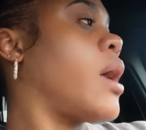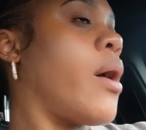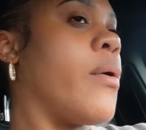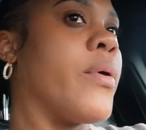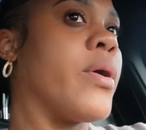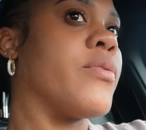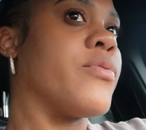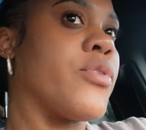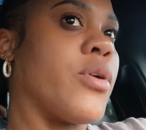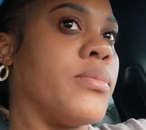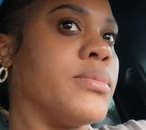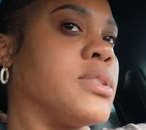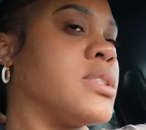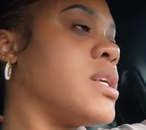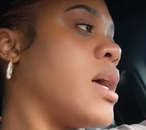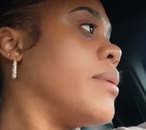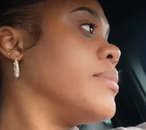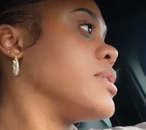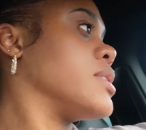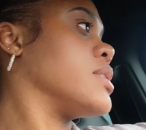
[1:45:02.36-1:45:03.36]
away from
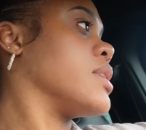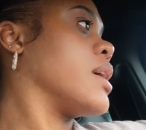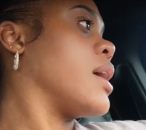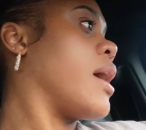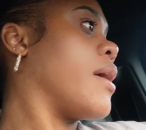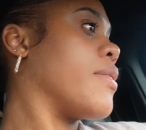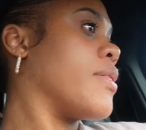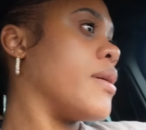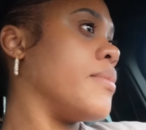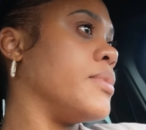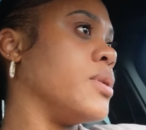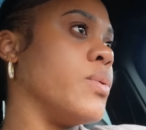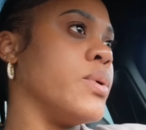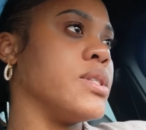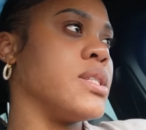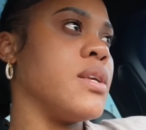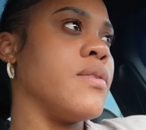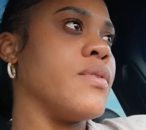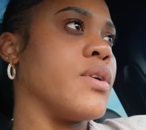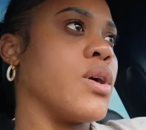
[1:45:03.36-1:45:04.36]
sam's to get them it
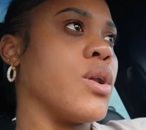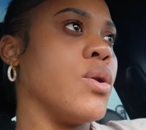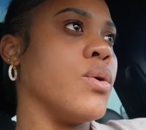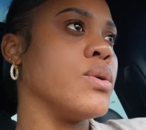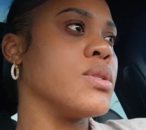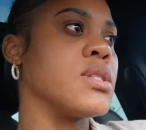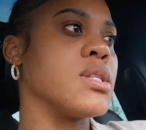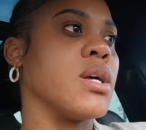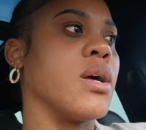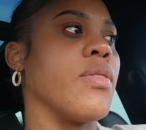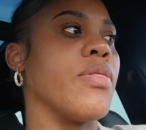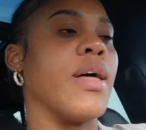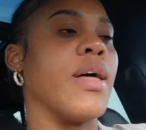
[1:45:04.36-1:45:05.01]
was even closer